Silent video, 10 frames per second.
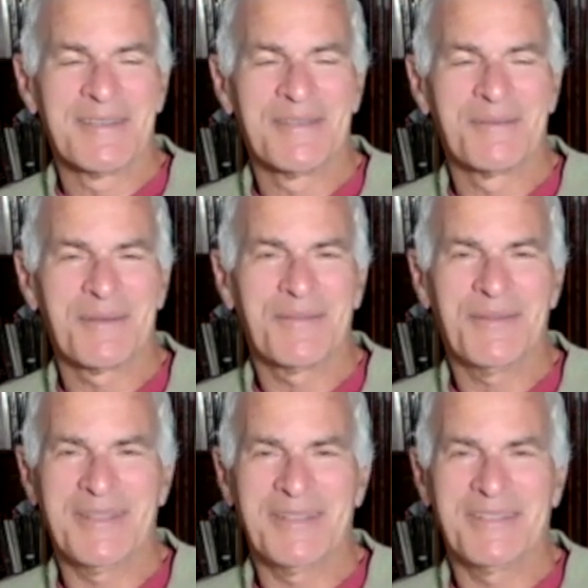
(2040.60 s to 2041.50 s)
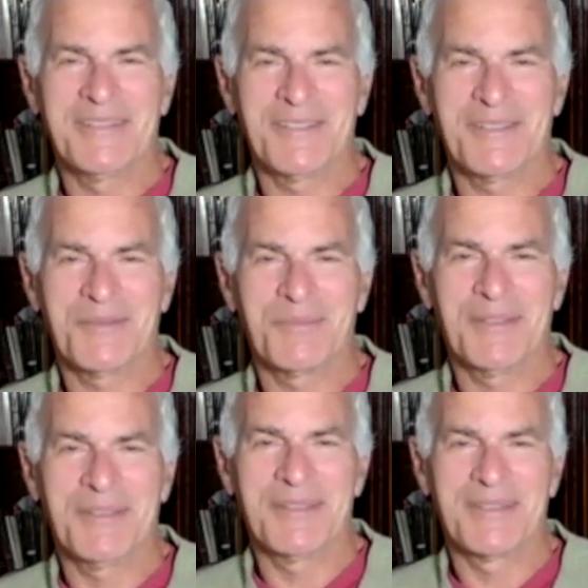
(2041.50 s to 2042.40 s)
we're fated to just
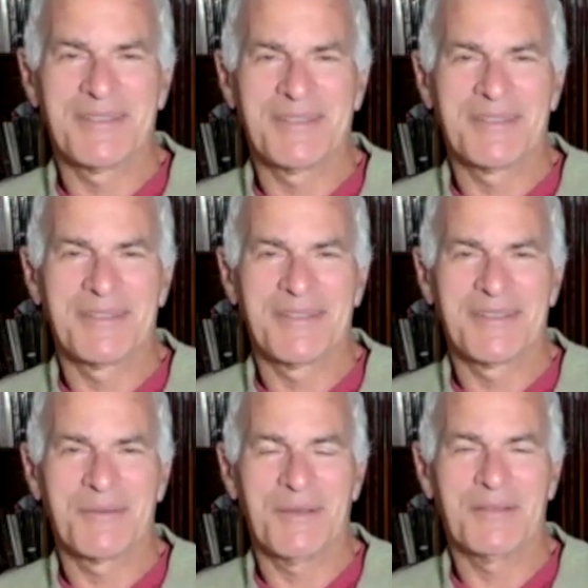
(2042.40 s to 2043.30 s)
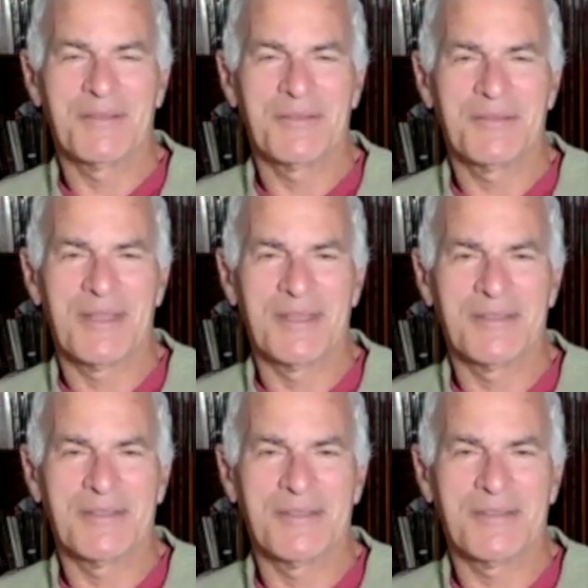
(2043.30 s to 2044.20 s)
be grains of sand
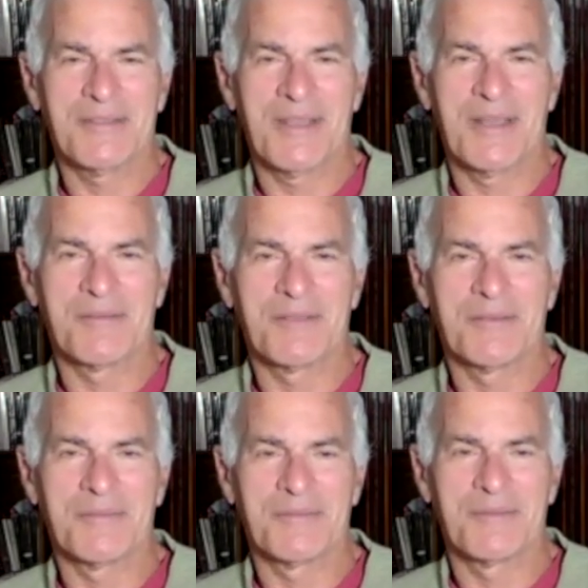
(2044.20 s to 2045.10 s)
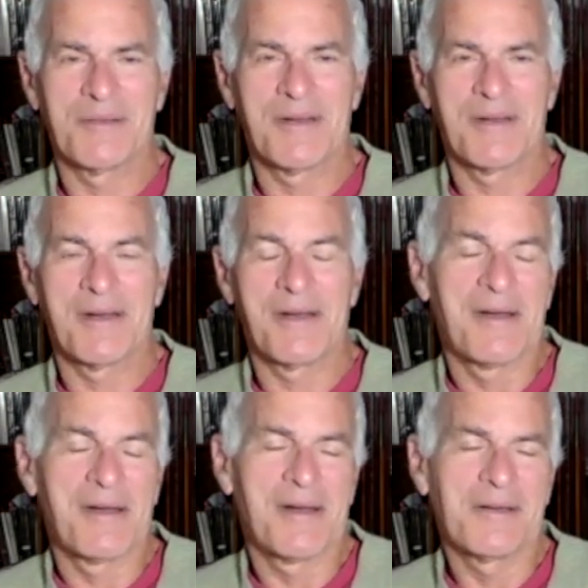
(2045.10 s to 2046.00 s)
in the Sahara.
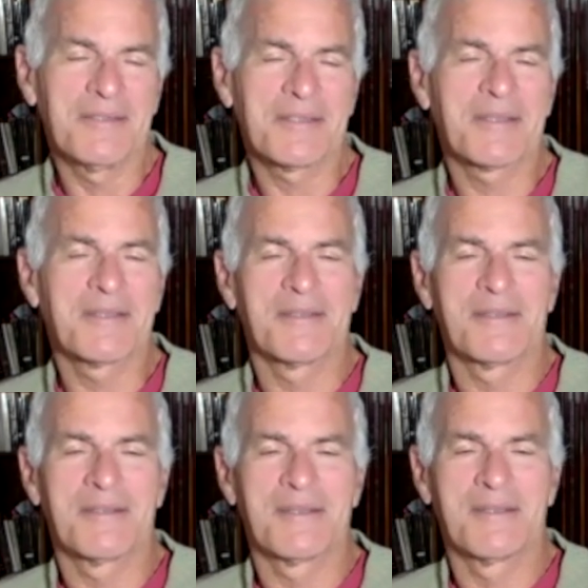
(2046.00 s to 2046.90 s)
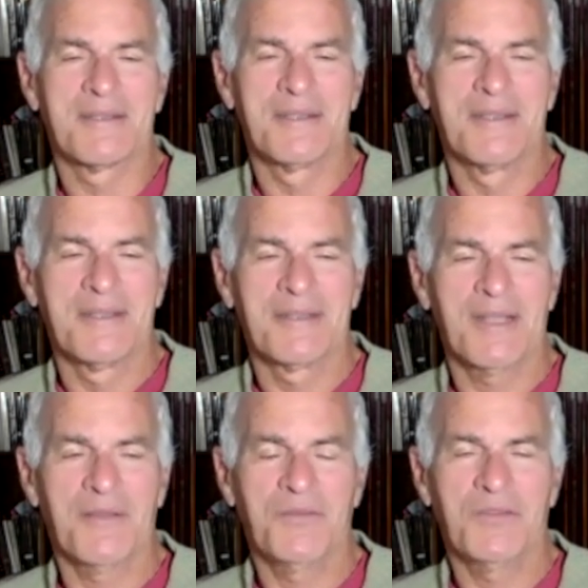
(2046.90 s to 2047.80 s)
Look,
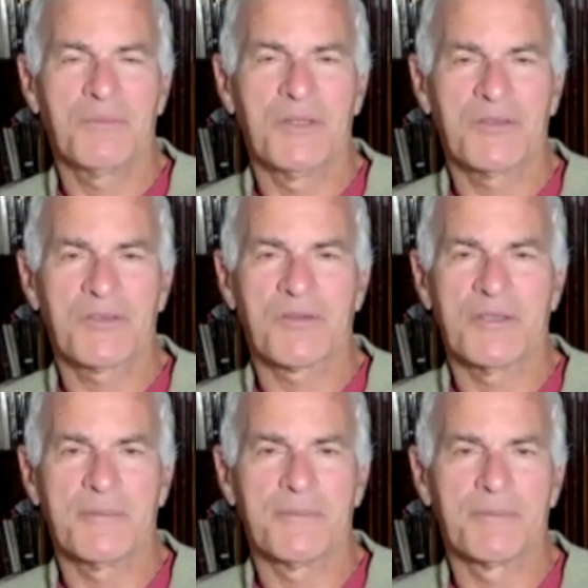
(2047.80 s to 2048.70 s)
life's a mystery,